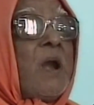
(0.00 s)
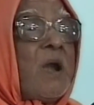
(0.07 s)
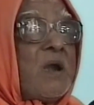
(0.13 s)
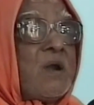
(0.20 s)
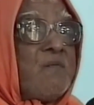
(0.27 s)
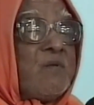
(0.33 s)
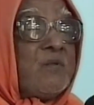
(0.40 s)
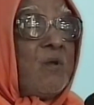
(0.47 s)

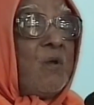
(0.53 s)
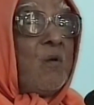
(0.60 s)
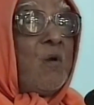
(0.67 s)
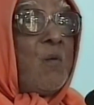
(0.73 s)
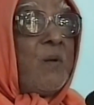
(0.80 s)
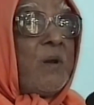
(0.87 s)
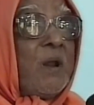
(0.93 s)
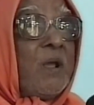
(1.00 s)
beheld with your
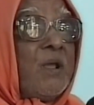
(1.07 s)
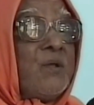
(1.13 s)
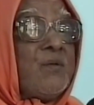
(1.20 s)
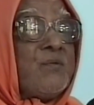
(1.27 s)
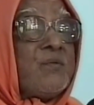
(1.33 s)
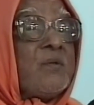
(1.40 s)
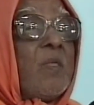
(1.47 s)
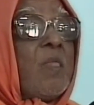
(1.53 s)
open
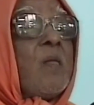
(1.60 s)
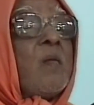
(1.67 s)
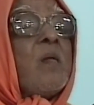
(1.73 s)
eyes